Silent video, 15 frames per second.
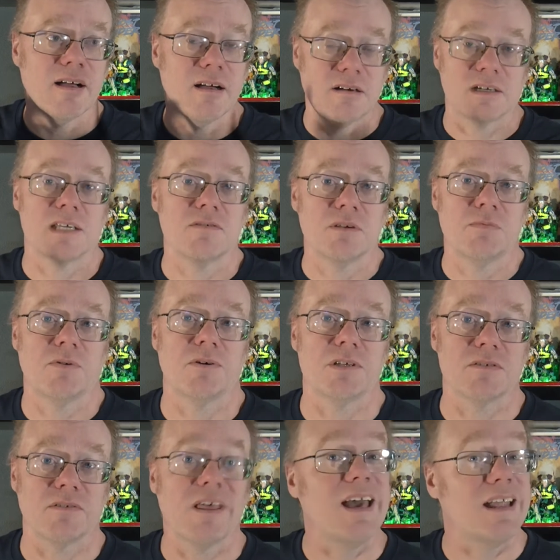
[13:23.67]
I'll give you points
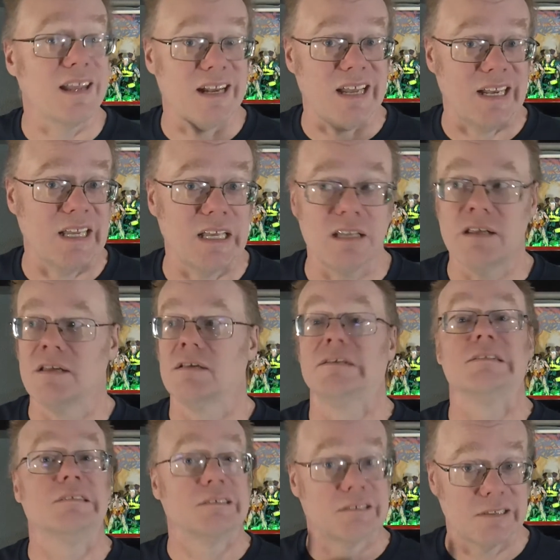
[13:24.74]
for that. And I did.
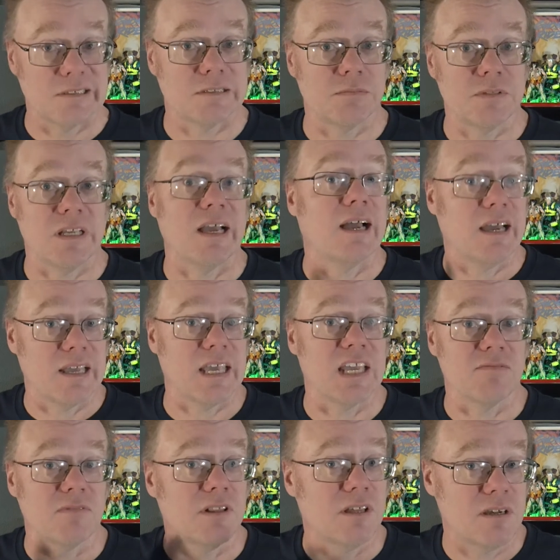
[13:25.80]
Trust me, I
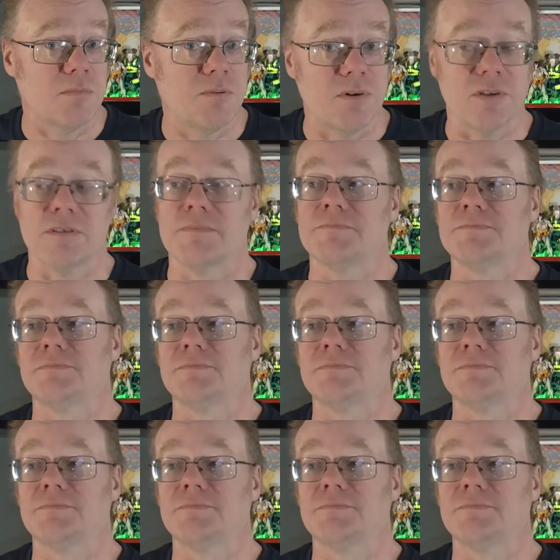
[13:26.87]
gave him a lot of points.